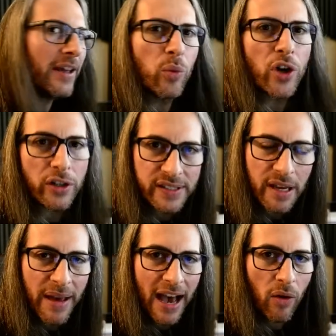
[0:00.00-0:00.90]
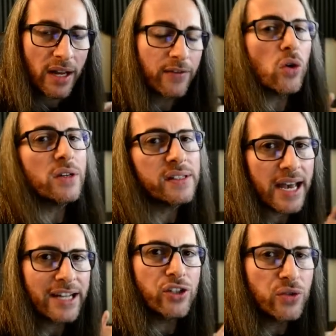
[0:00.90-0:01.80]
It works somehow. And of course,
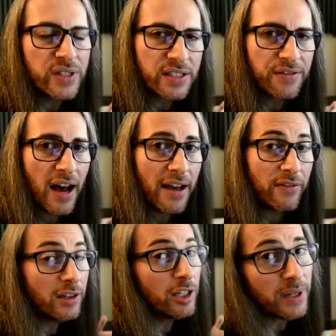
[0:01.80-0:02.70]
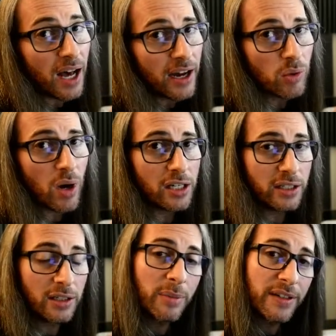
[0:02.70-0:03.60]
H.265, a little bit higher
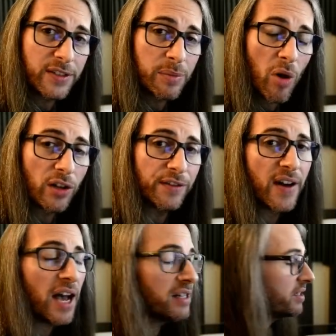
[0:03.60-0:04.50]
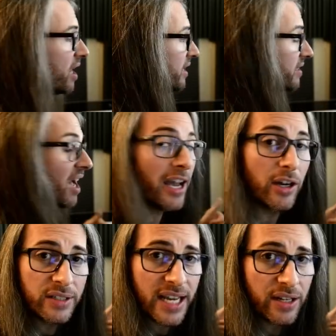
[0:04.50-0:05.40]
quality, a little bit smaller file size,
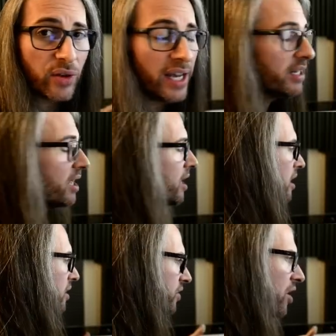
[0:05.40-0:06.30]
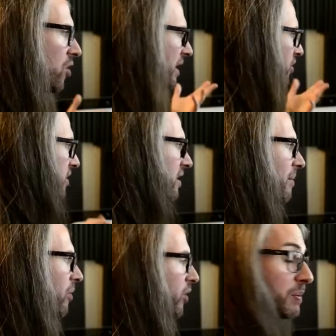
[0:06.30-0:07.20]
higher data rate. So it just
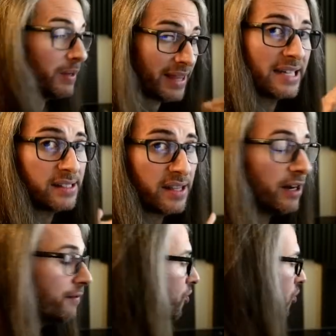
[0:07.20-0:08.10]
somehow works, but that's their